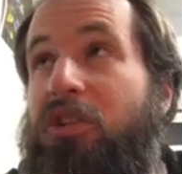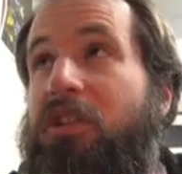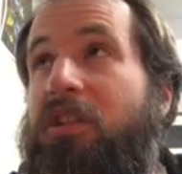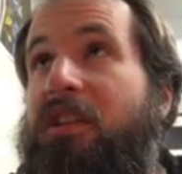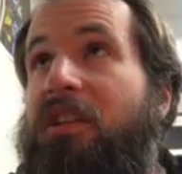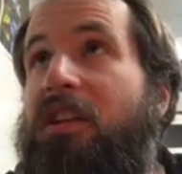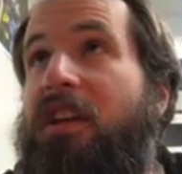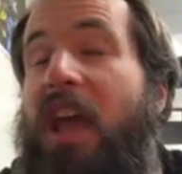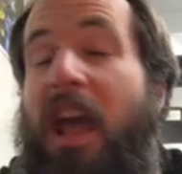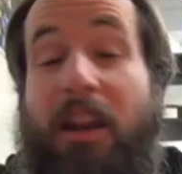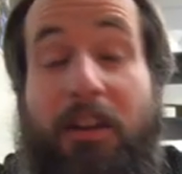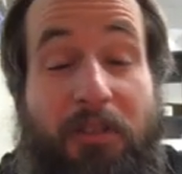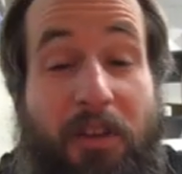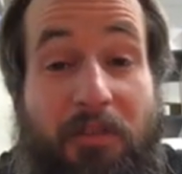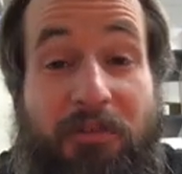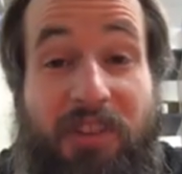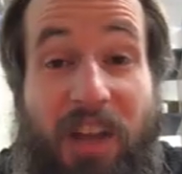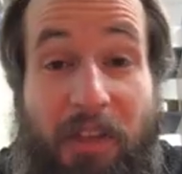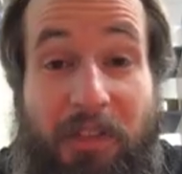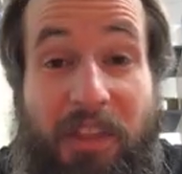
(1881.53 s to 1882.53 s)
you
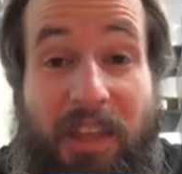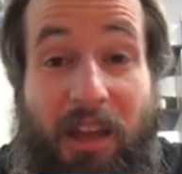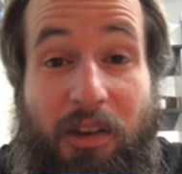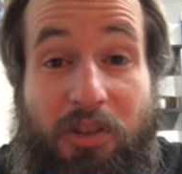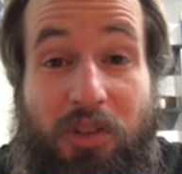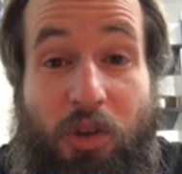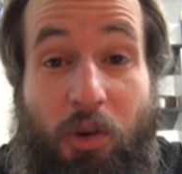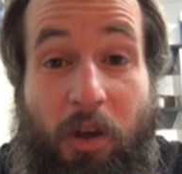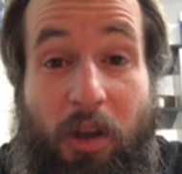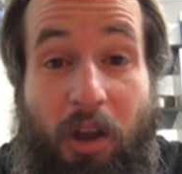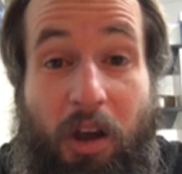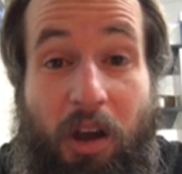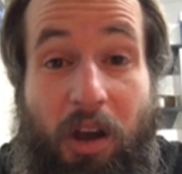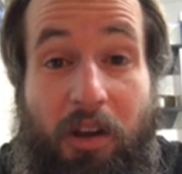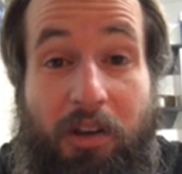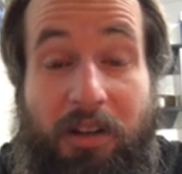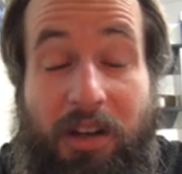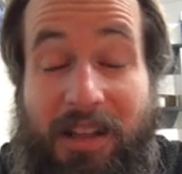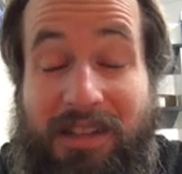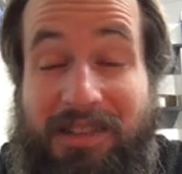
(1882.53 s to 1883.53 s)
have nothing else going
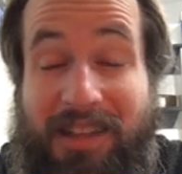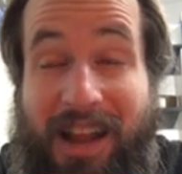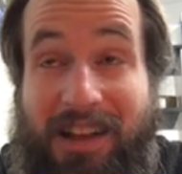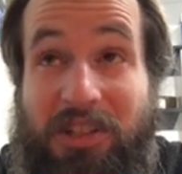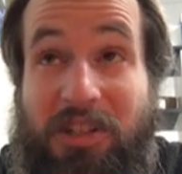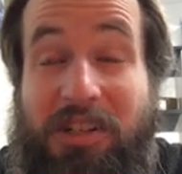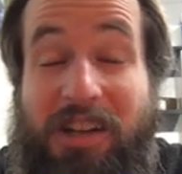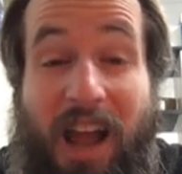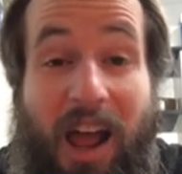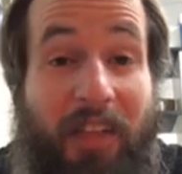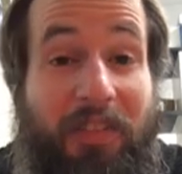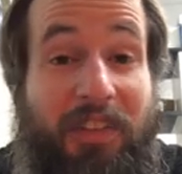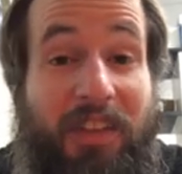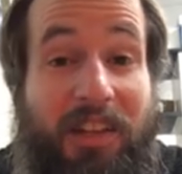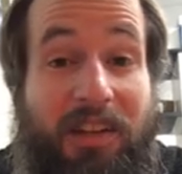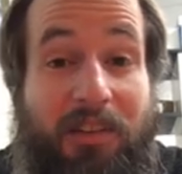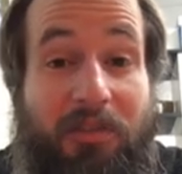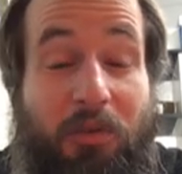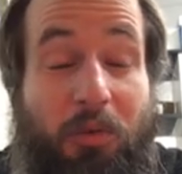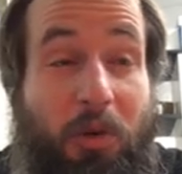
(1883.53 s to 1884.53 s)
on, it's actually not
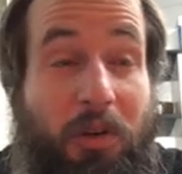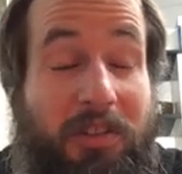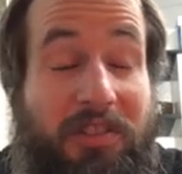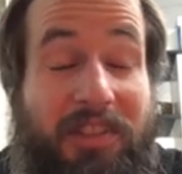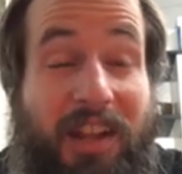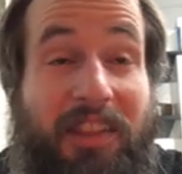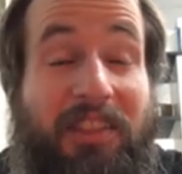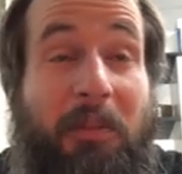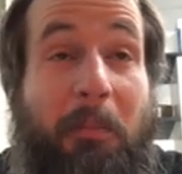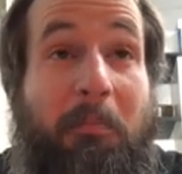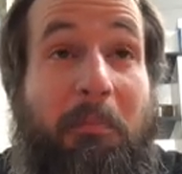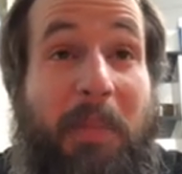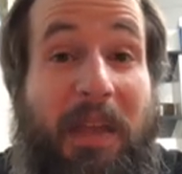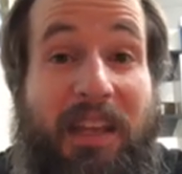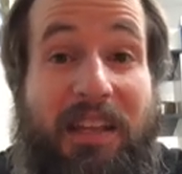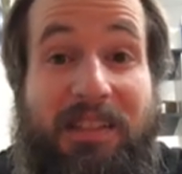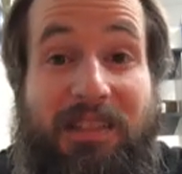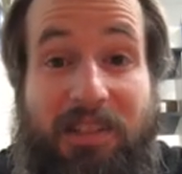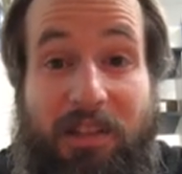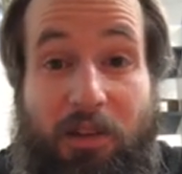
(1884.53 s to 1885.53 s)
the end of the world. It's not the
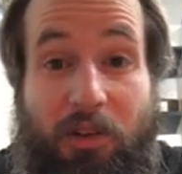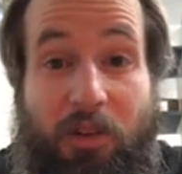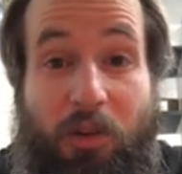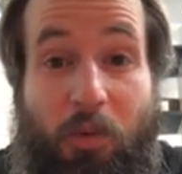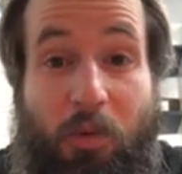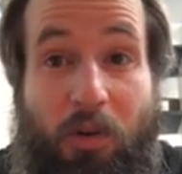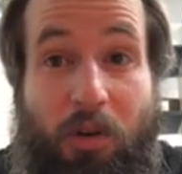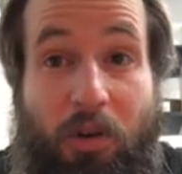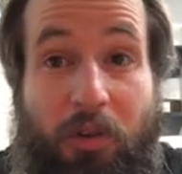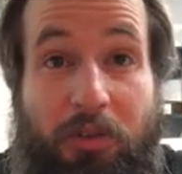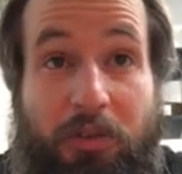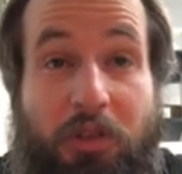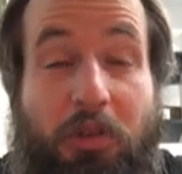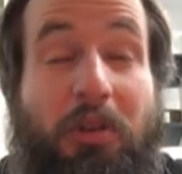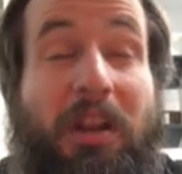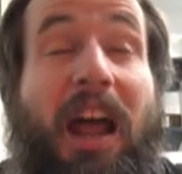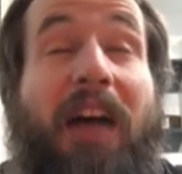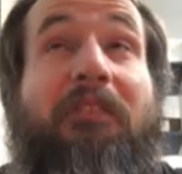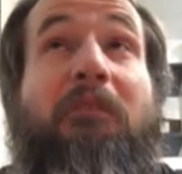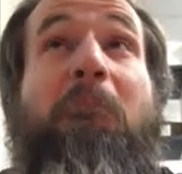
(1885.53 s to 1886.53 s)
biggest deal in the world.
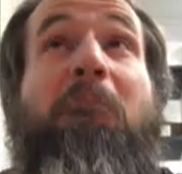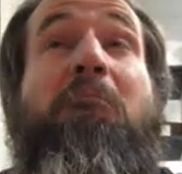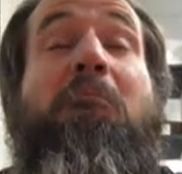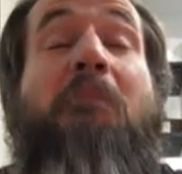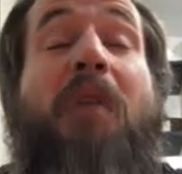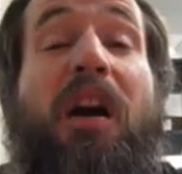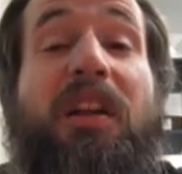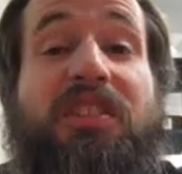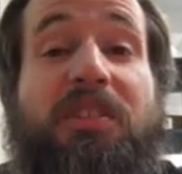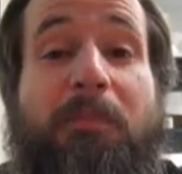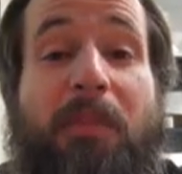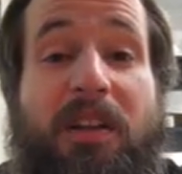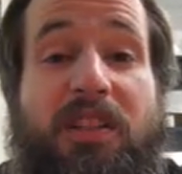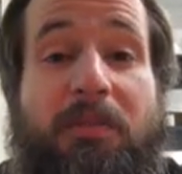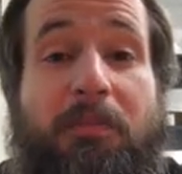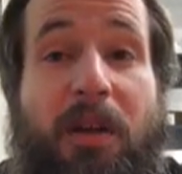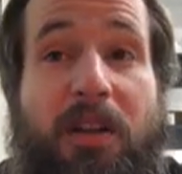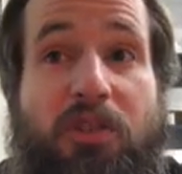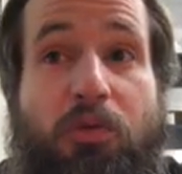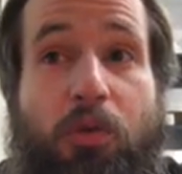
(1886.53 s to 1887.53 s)
You could have much,
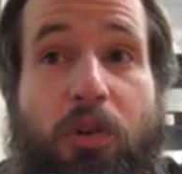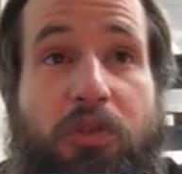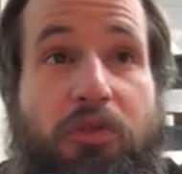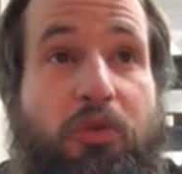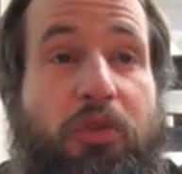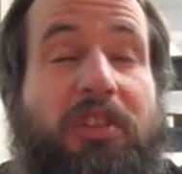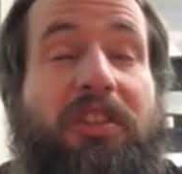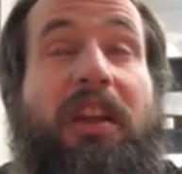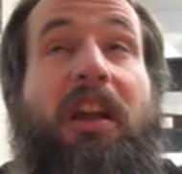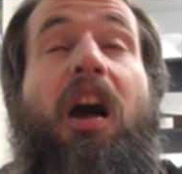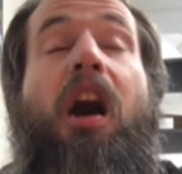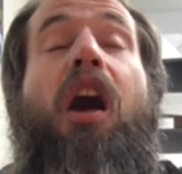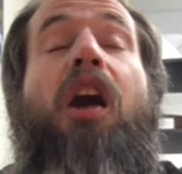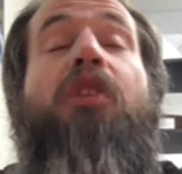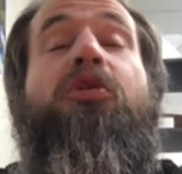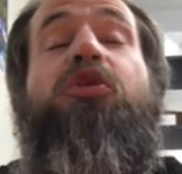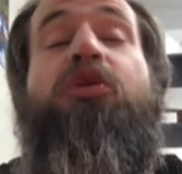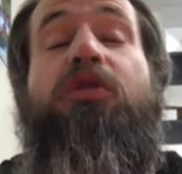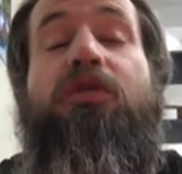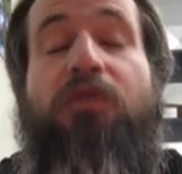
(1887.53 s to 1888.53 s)
much, much worse risk, like
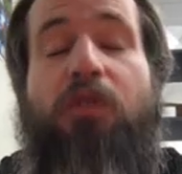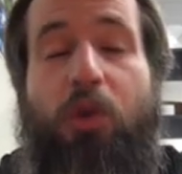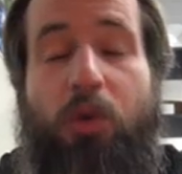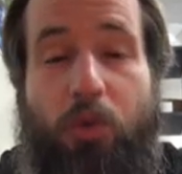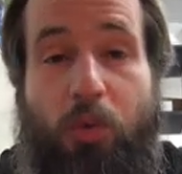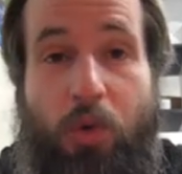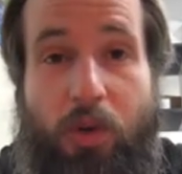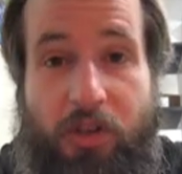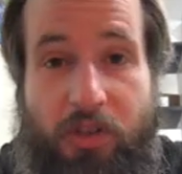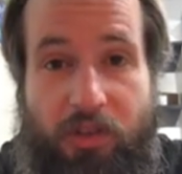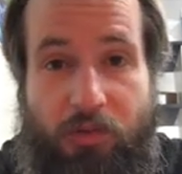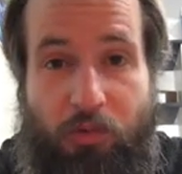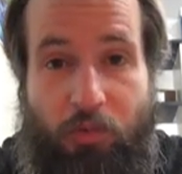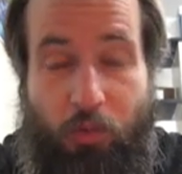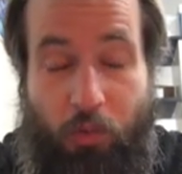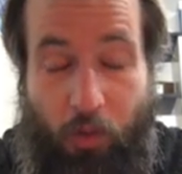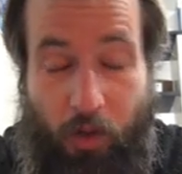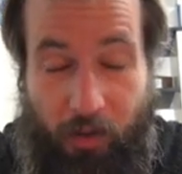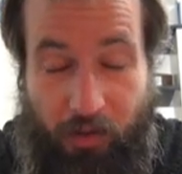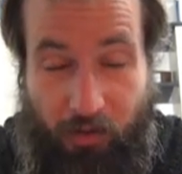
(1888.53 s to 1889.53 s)
100-fold worse
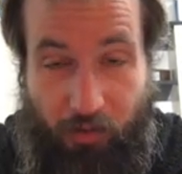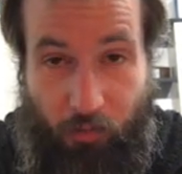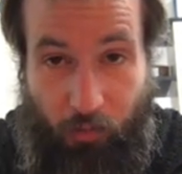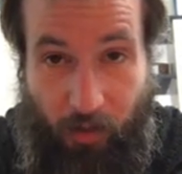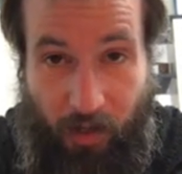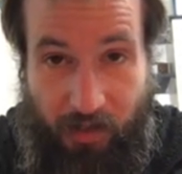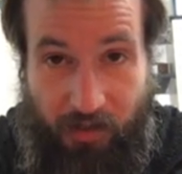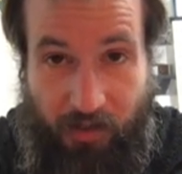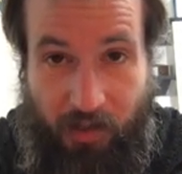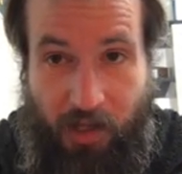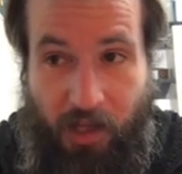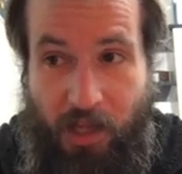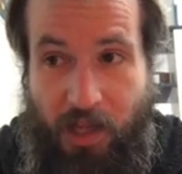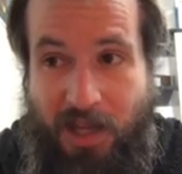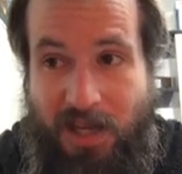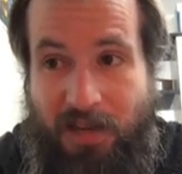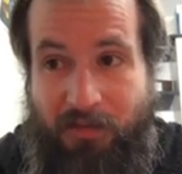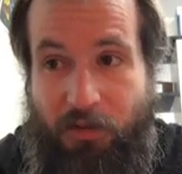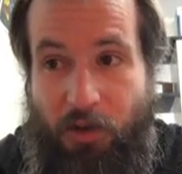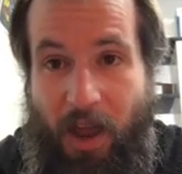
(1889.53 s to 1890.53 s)
risk
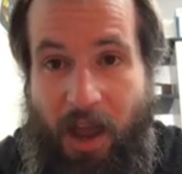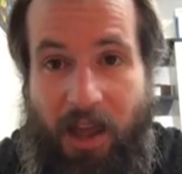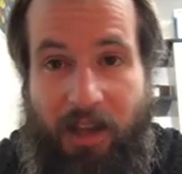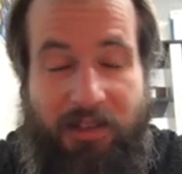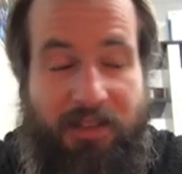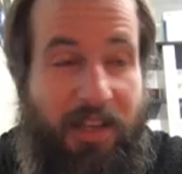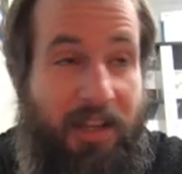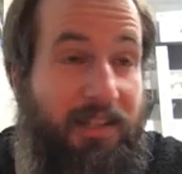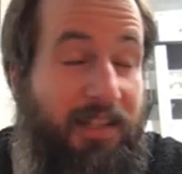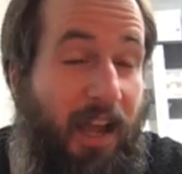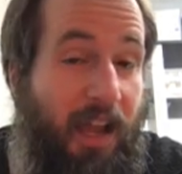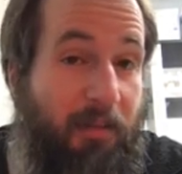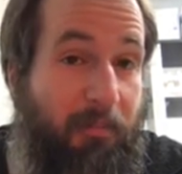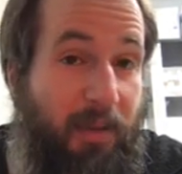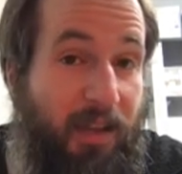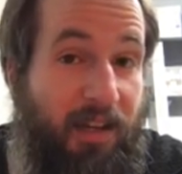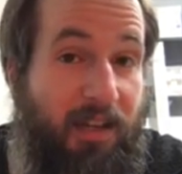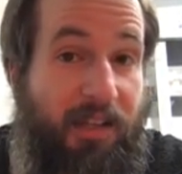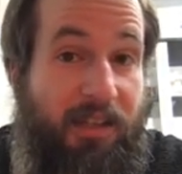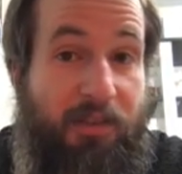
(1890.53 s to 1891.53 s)
if you had, say,
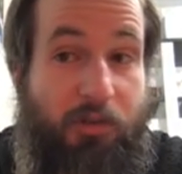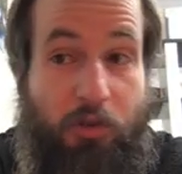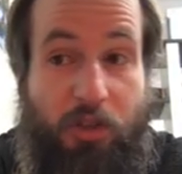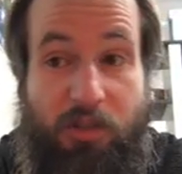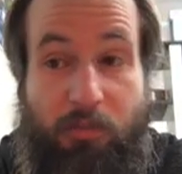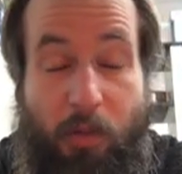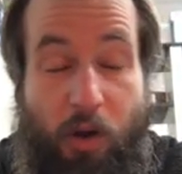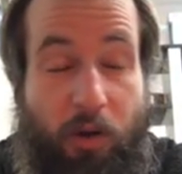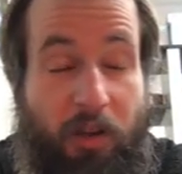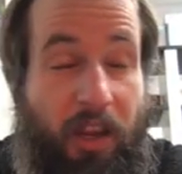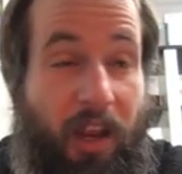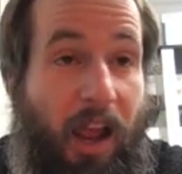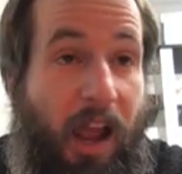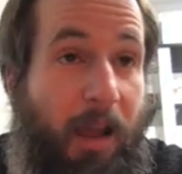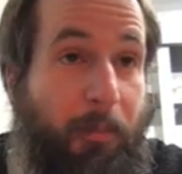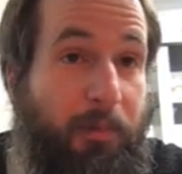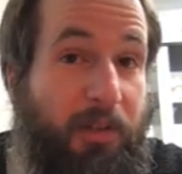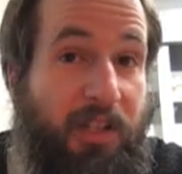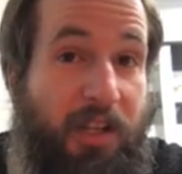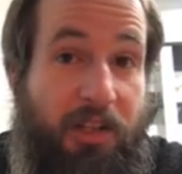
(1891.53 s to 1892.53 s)
diabetes, you're smoking,
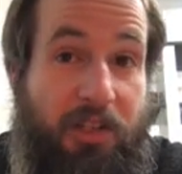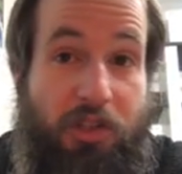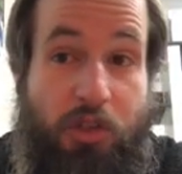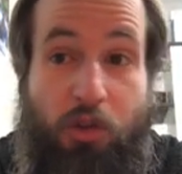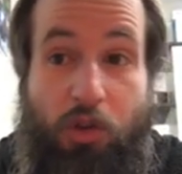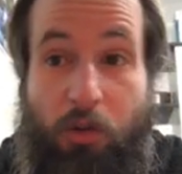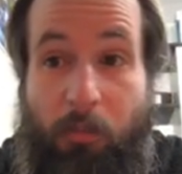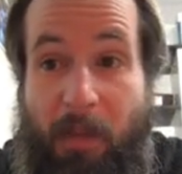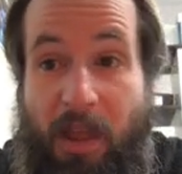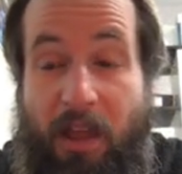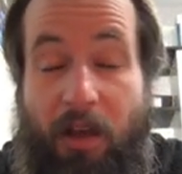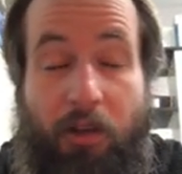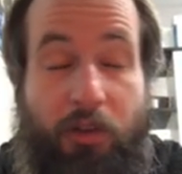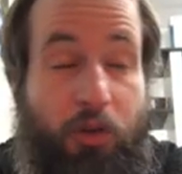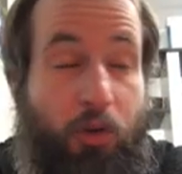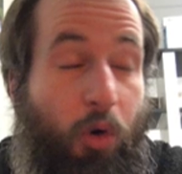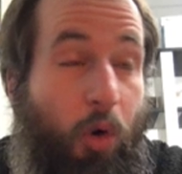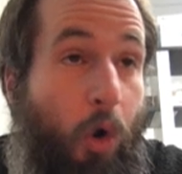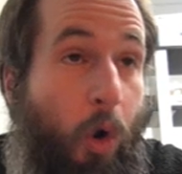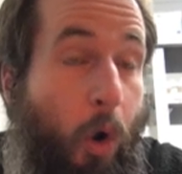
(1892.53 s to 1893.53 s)
hypertension, you're male,
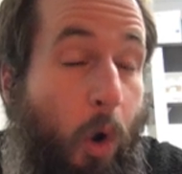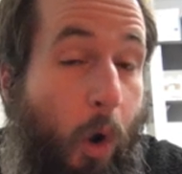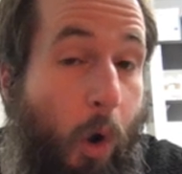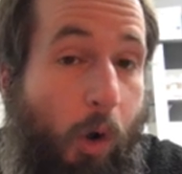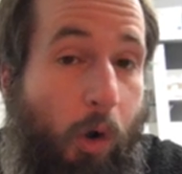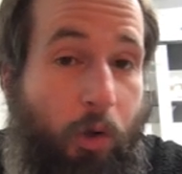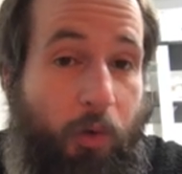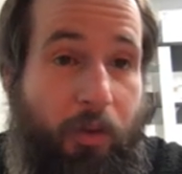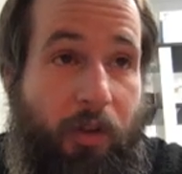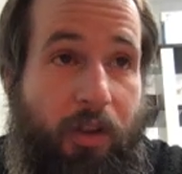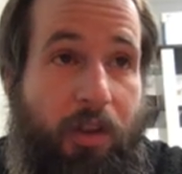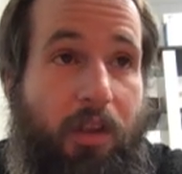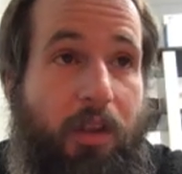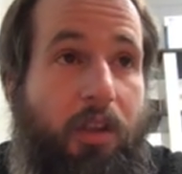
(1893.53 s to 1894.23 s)
you're old.